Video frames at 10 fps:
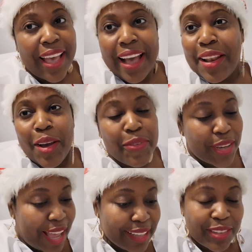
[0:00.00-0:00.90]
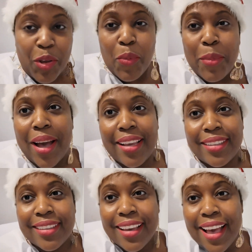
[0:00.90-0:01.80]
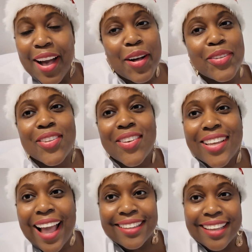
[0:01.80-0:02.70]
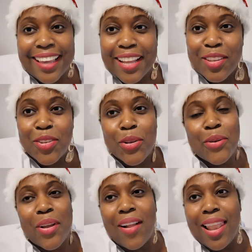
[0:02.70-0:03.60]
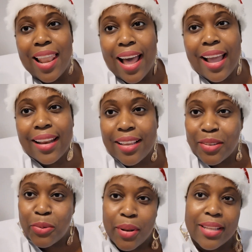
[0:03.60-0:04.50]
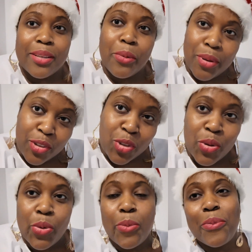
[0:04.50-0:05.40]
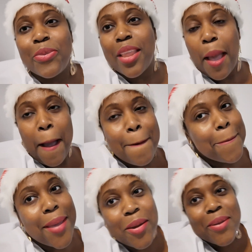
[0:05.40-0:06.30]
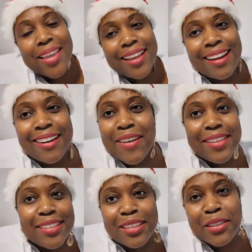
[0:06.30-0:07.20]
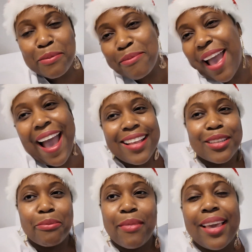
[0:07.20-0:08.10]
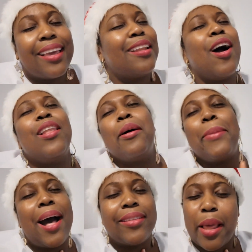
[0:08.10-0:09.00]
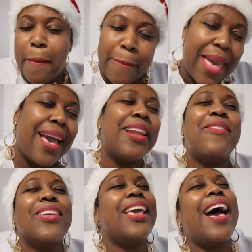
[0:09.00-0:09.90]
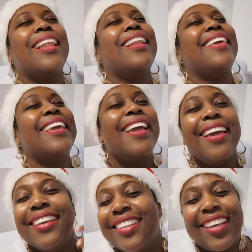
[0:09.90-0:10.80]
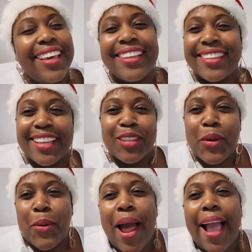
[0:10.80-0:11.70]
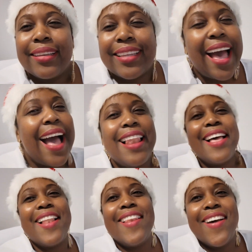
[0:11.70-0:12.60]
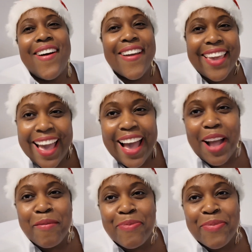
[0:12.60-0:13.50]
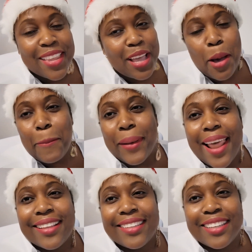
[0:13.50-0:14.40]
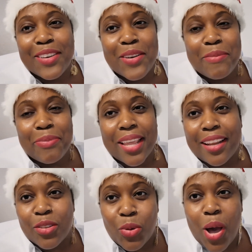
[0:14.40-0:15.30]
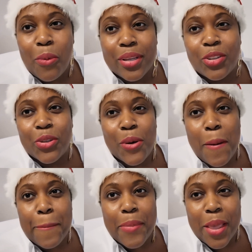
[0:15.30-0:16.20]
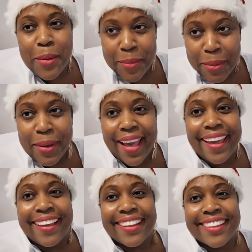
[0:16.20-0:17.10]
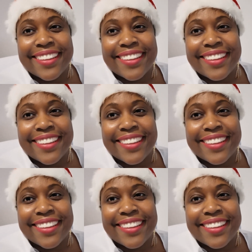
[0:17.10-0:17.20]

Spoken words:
I love you guys so much. I'll see you guys again soon online. I just wanted to wish you a Merry Christmas. Make it all about the man of Galilee, Jesus Christ. Hallelujah. God bless you. It is well with you. Bye-bye.